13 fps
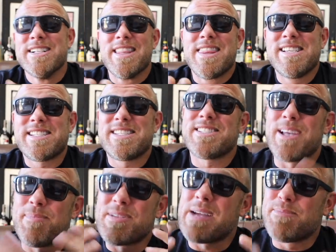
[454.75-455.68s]
This is
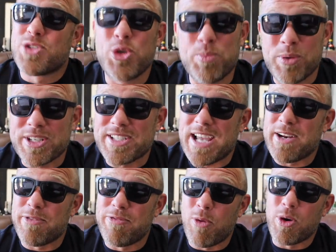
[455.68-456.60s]
something I'm super
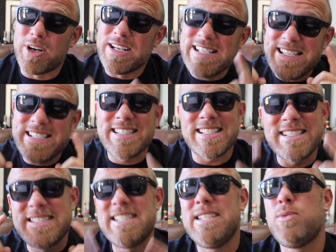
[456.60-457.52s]
excited for. It is
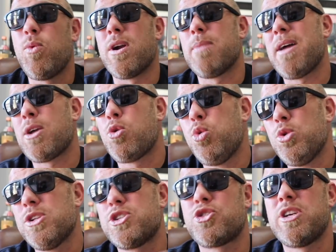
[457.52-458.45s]
indeed one of my
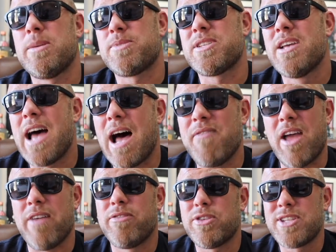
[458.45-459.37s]
coolest trips I've
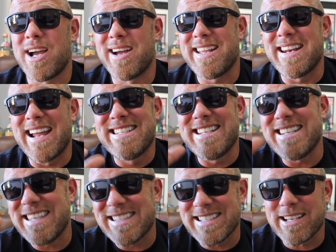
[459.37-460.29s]
ever done, and I
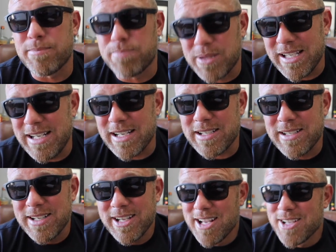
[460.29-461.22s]
didn't get to complete it.
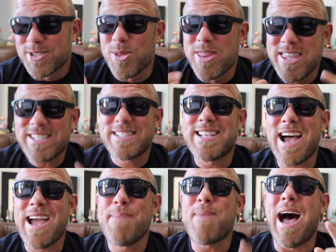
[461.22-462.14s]
So this
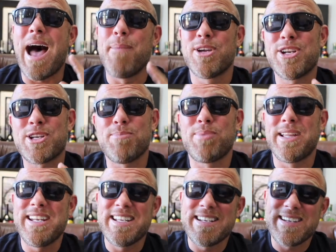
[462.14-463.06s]
time, I'm gonna
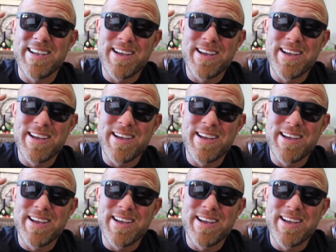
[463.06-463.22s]
complete it